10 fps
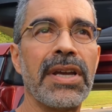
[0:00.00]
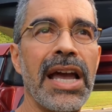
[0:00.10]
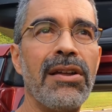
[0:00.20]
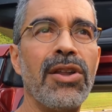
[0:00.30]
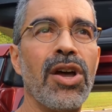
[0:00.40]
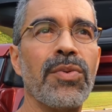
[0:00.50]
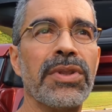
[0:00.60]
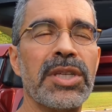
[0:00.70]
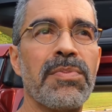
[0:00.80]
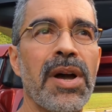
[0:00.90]
how long
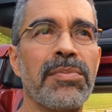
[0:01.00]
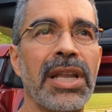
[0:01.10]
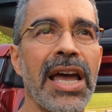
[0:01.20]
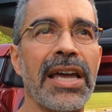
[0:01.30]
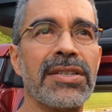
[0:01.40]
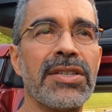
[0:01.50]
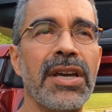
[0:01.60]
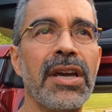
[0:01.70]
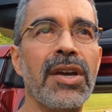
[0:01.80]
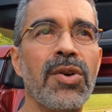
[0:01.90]
would this pump last?
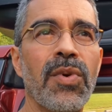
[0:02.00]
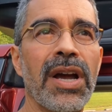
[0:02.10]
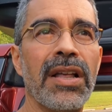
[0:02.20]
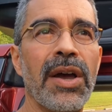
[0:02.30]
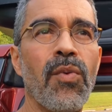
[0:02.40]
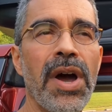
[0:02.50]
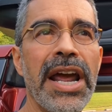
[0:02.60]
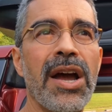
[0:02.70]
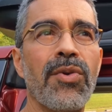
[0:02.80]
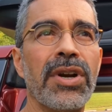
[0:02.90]
Well, at one
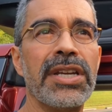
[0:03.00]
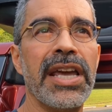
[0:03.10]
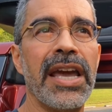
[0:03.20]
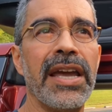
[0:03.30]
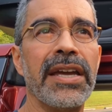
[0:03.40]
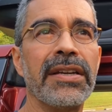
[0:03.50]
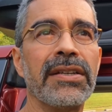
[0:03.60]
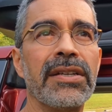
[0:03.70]
hour a day,